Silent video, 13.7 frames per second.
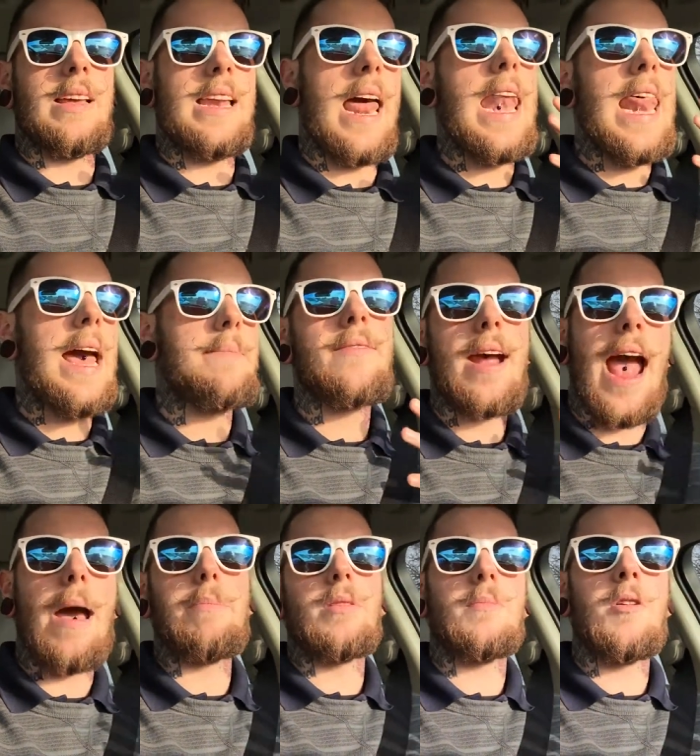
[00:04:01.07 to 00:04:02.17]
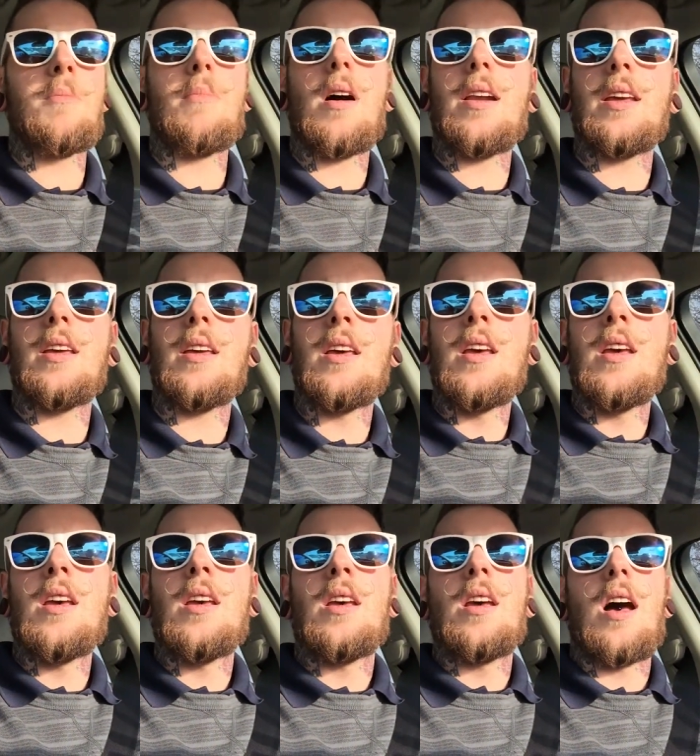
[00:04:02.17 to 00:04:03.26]
and i am never happy with my own body.
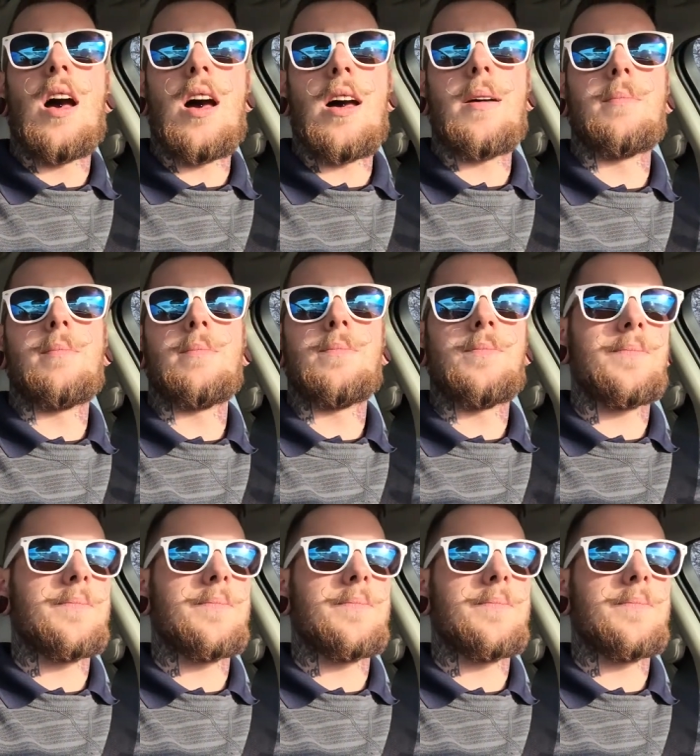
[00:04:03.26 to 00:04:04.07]
Um,